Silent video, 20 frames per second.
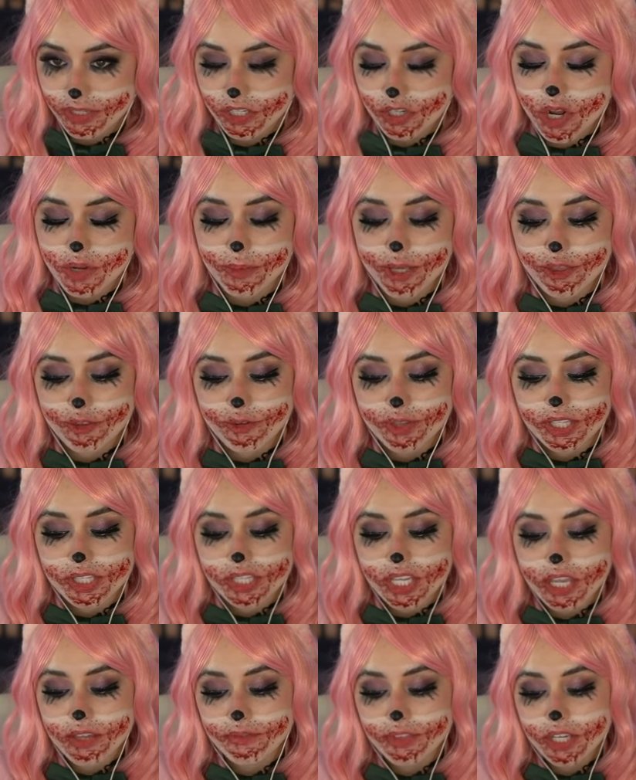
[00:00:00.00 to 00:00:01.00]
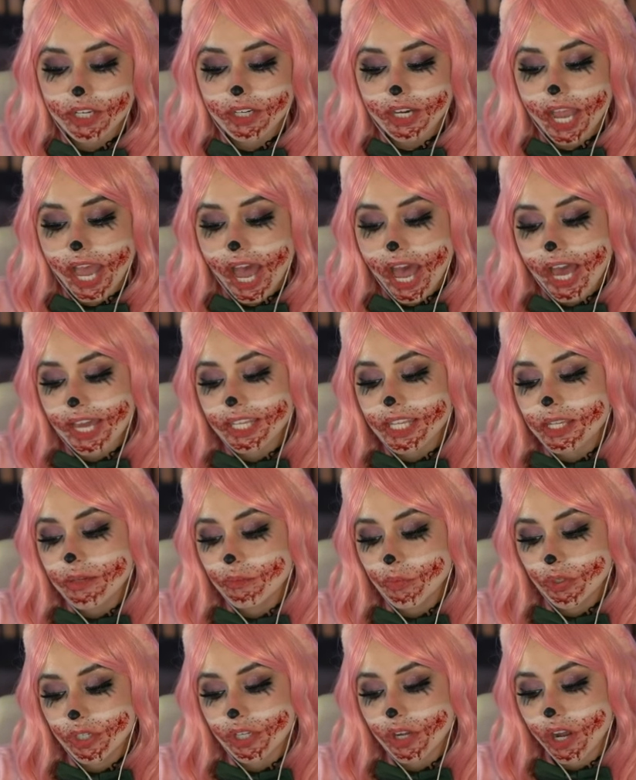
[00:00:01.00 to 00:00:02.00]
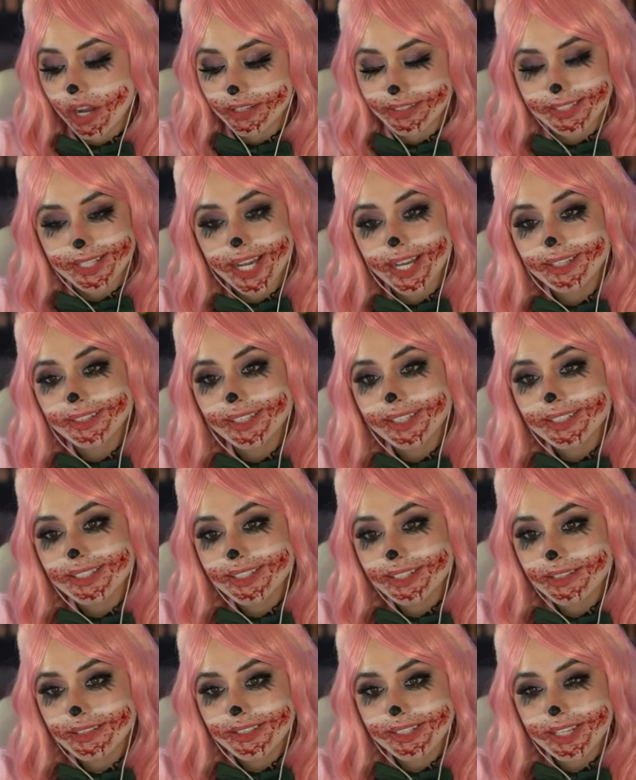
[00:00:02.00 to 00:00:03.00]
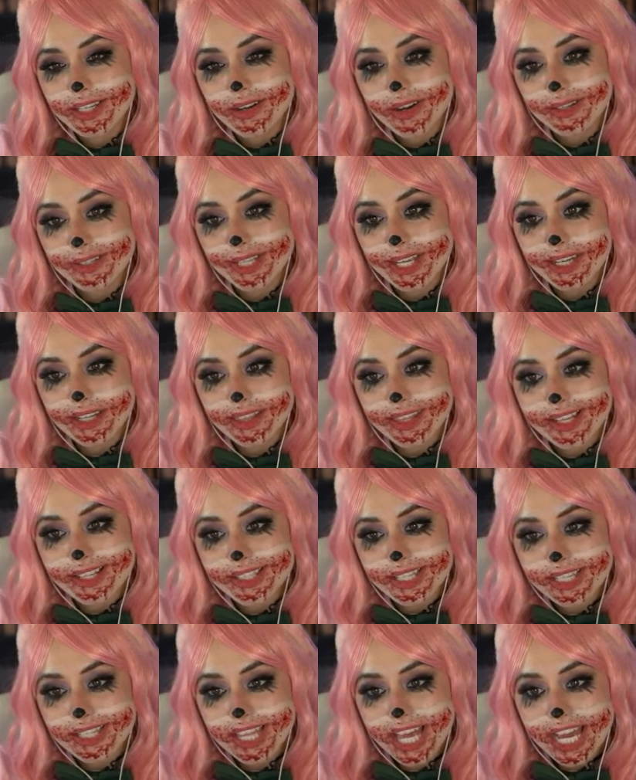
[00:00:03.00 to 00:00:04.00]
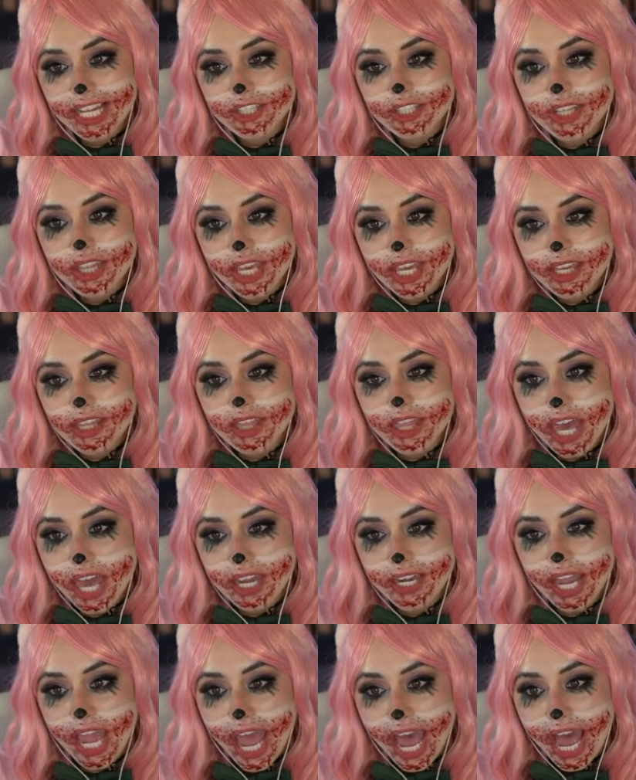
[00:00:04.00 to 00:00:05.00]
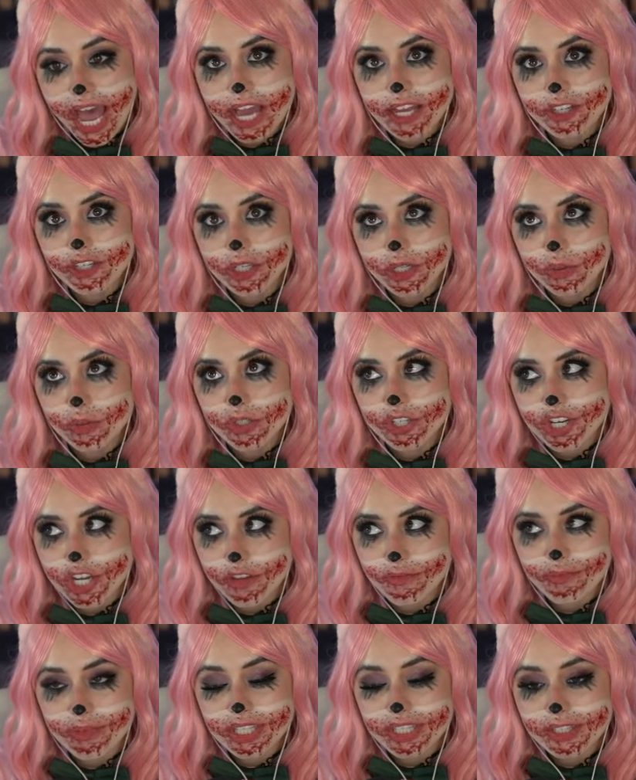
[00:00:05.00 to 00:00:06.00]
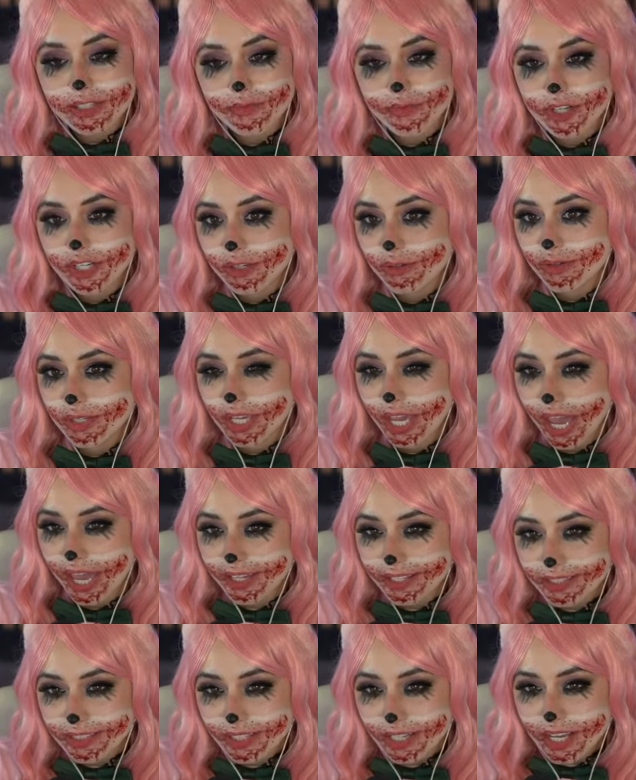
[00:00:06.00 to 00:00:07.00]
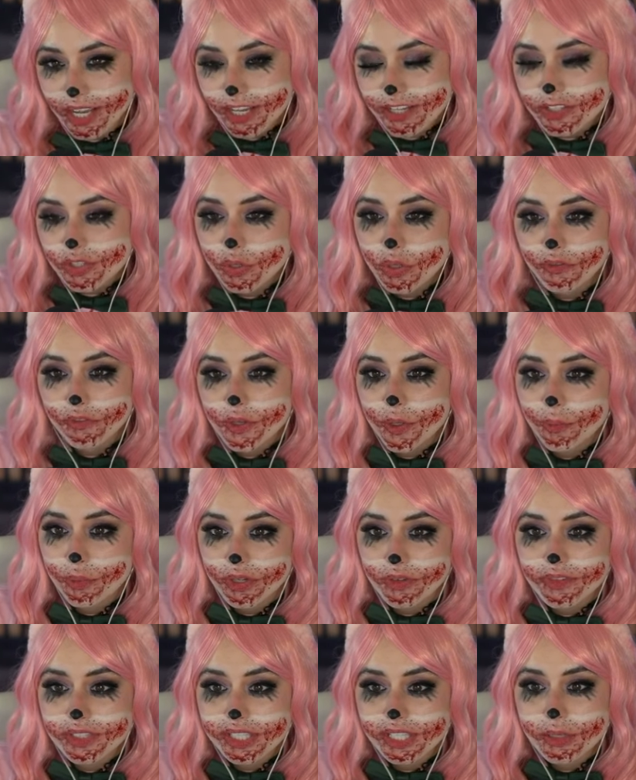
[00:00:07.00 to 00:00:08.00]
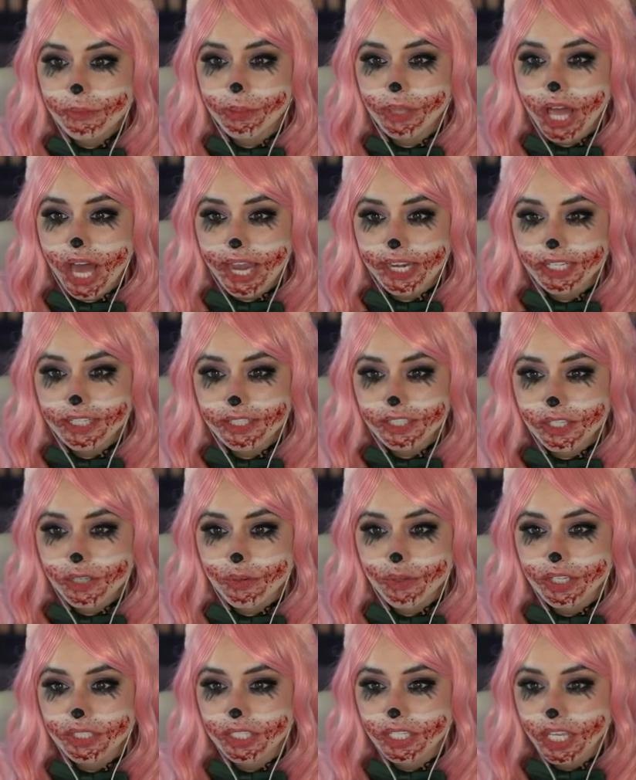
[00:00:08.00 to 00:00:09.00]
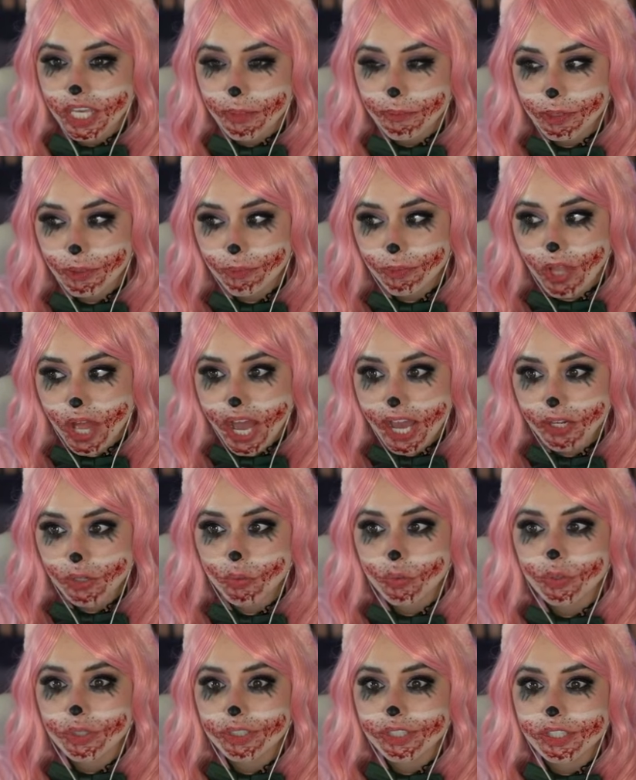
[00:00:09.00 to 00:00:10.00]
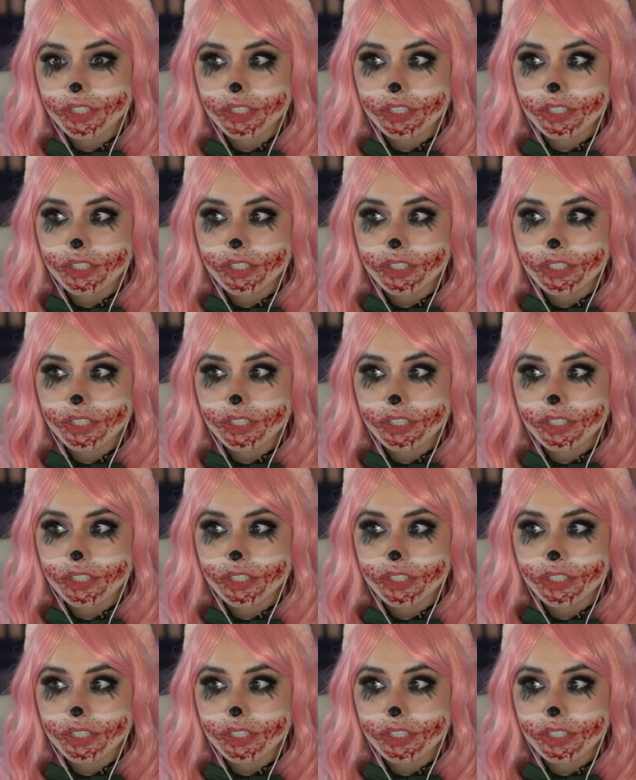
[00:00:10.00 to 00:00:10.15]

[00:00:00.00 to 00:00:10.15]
talk me through this? If they're adding more content, like DLC content and things like that, do they then add new achievements for you to get? So if you previously platted, do you get to keep your plat, or